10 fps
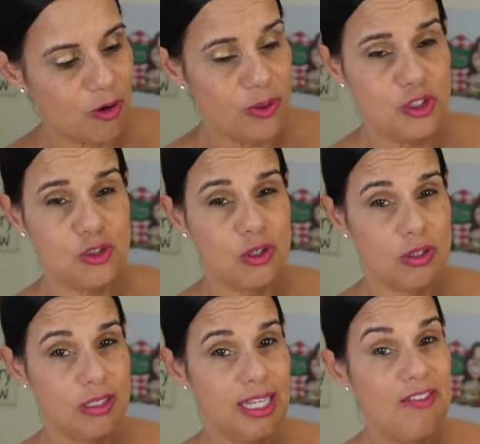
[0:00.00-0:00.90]

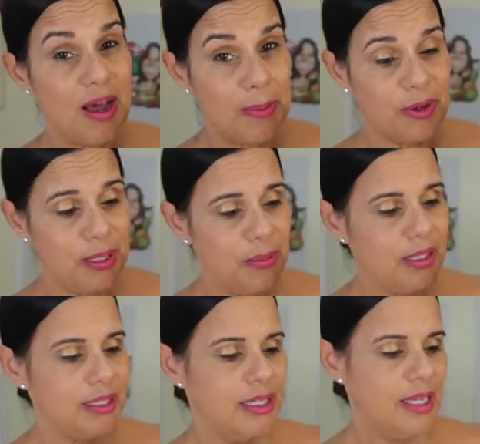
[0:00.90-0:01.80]
original evaporated
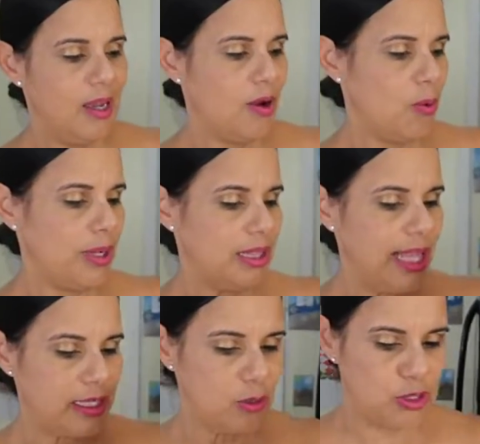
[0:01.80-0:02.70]
milk, with
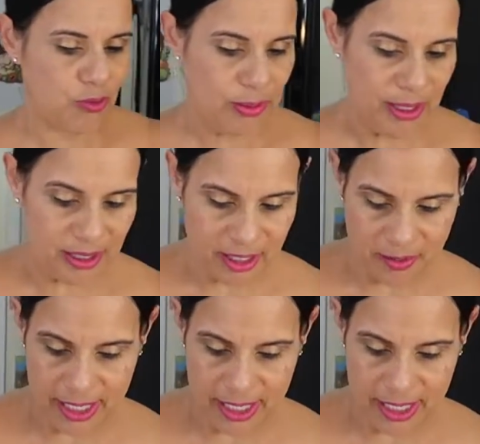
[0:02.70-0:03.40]
lactose-free milk, all